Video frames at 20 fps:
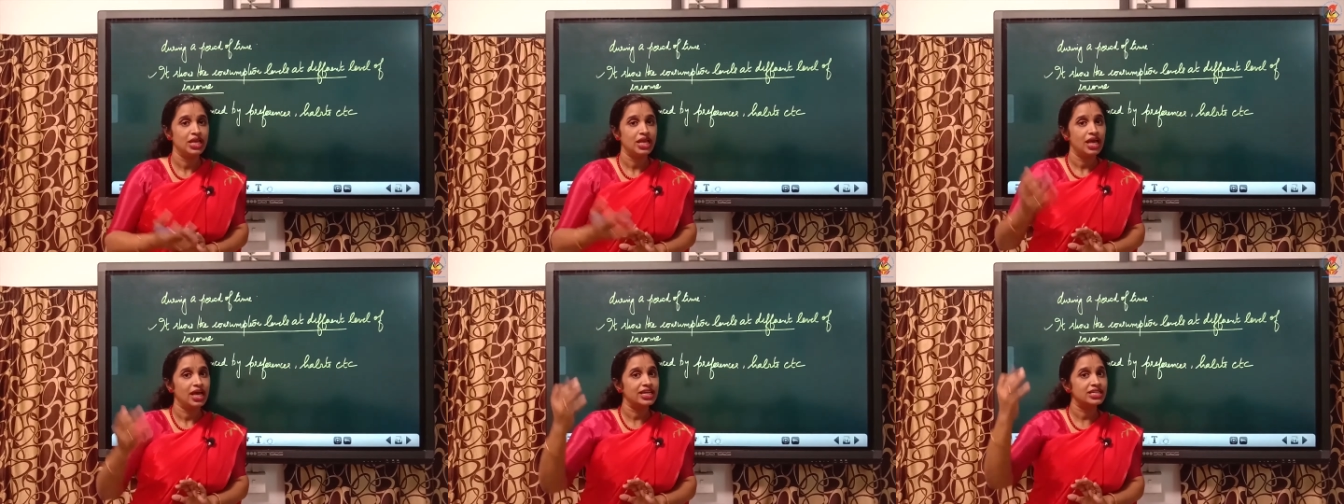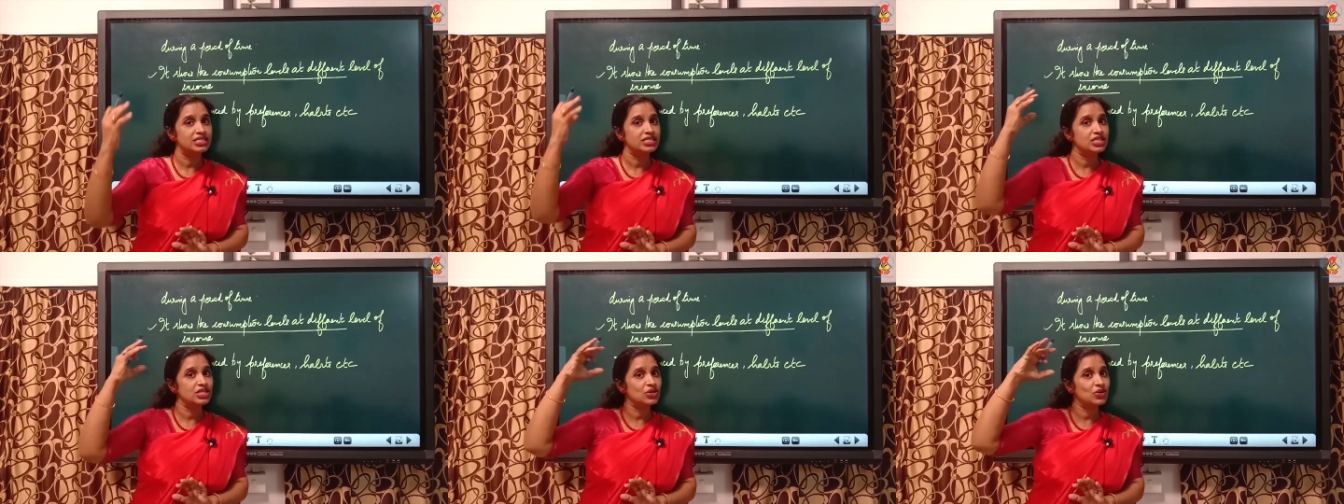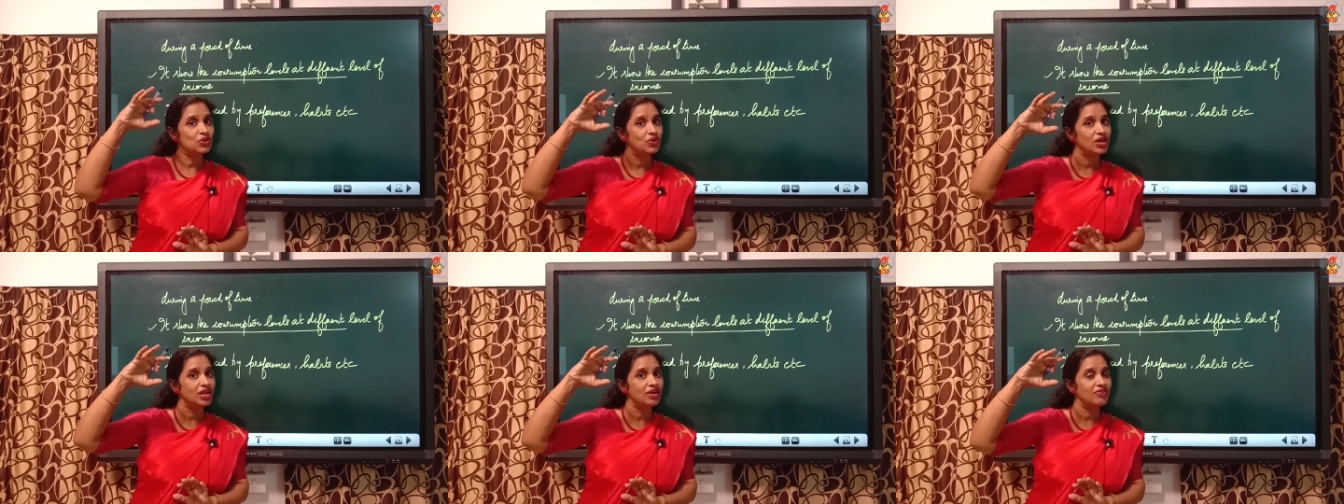At
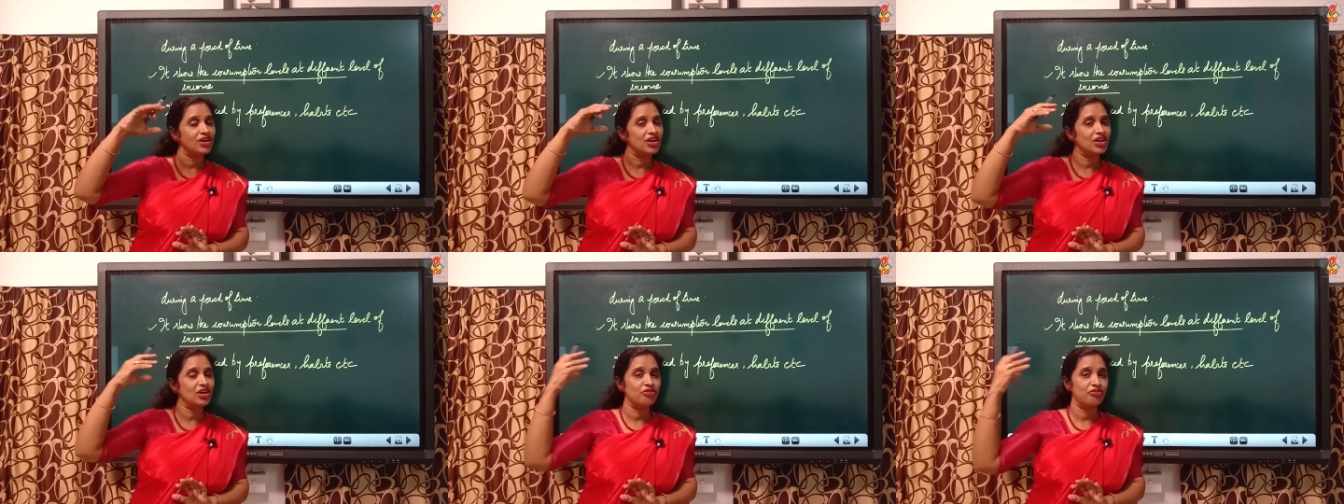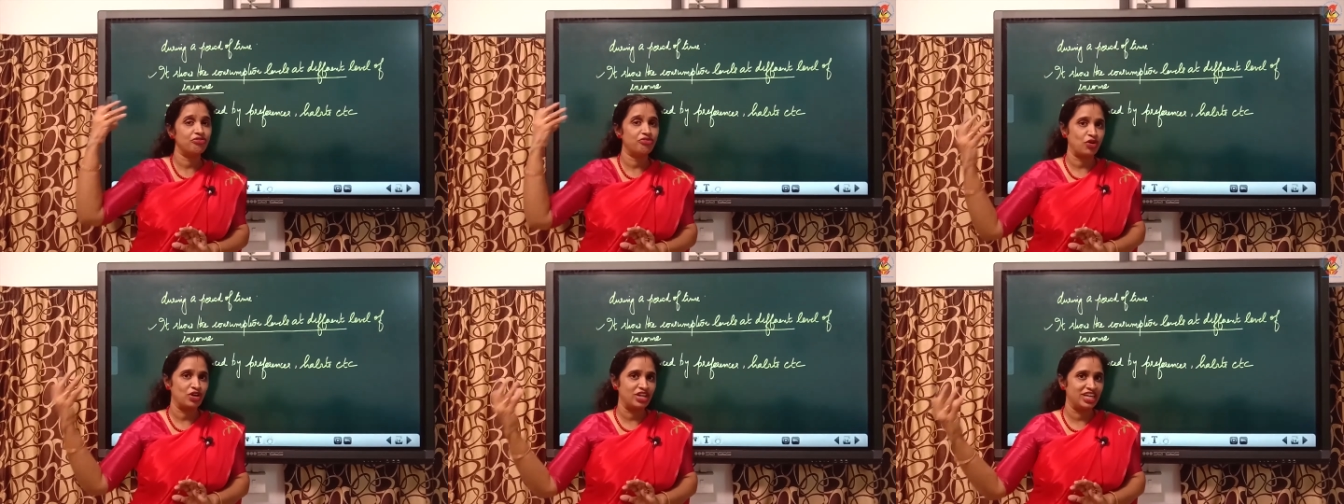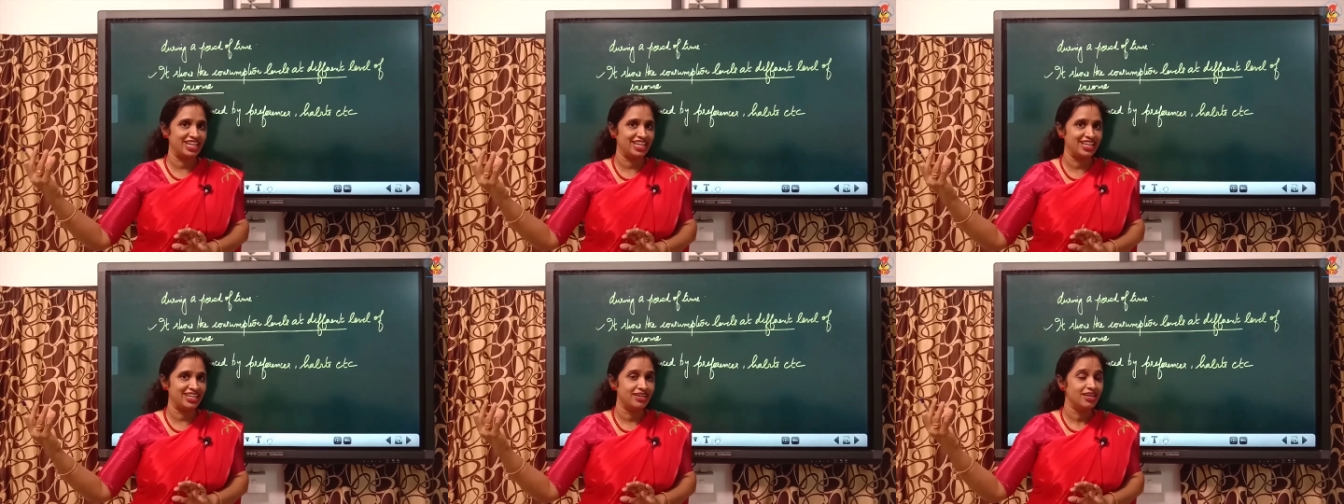0 level
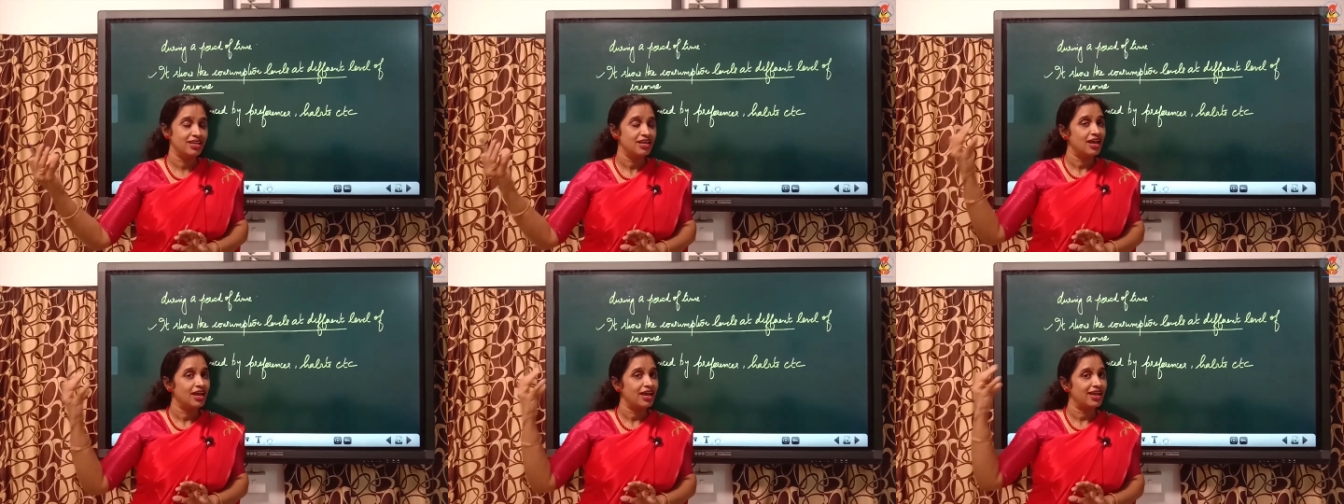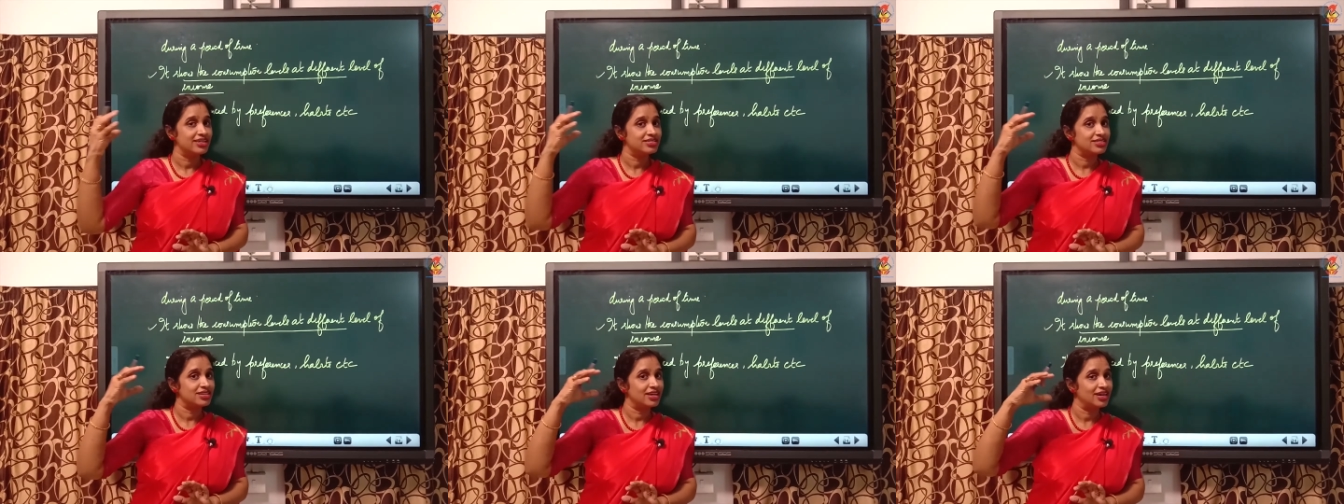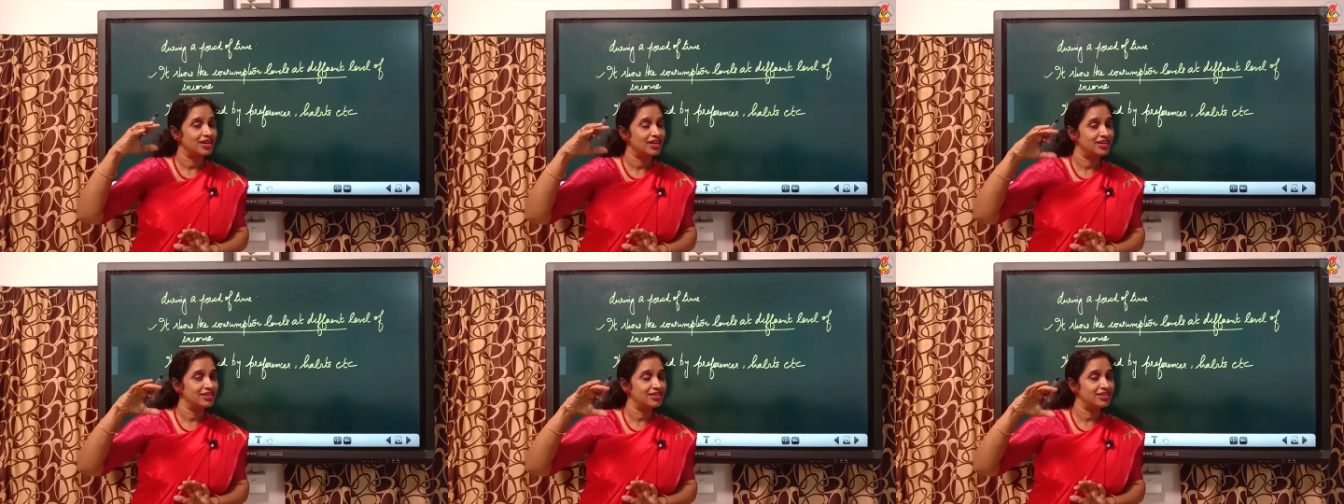40, at
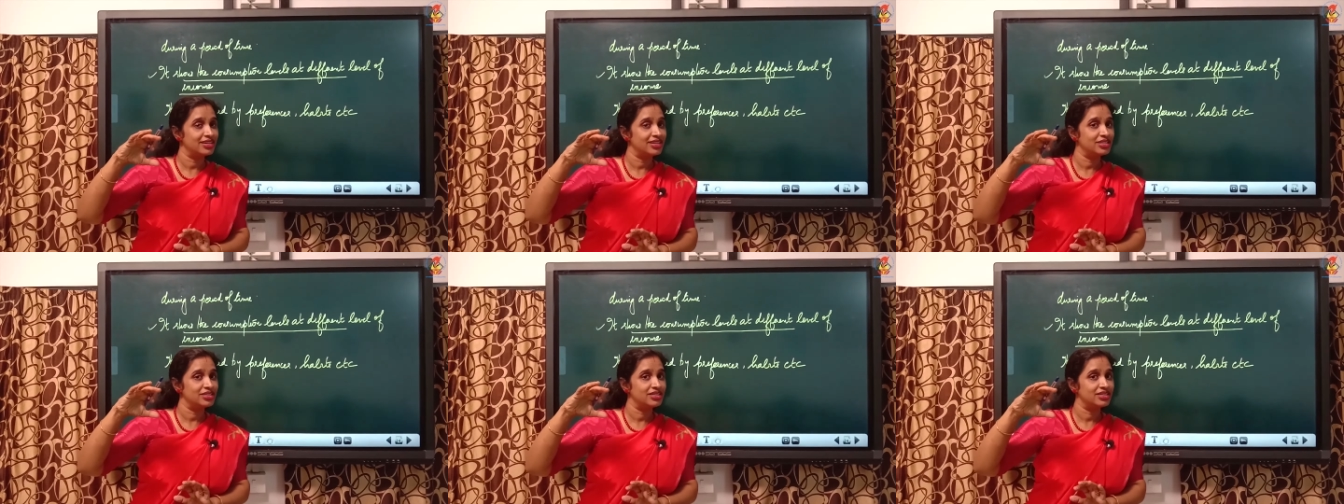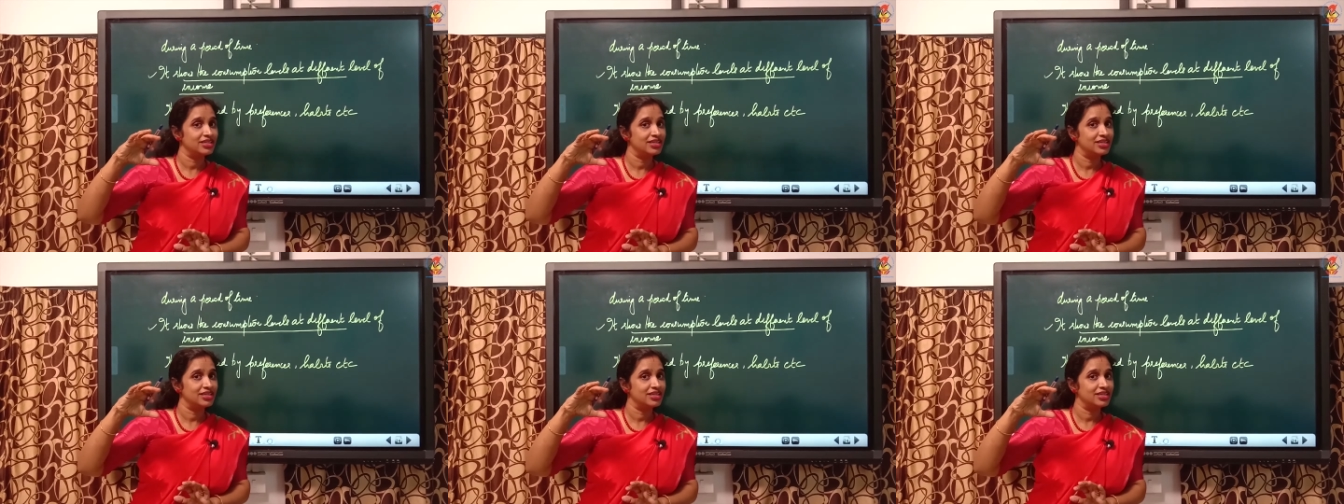100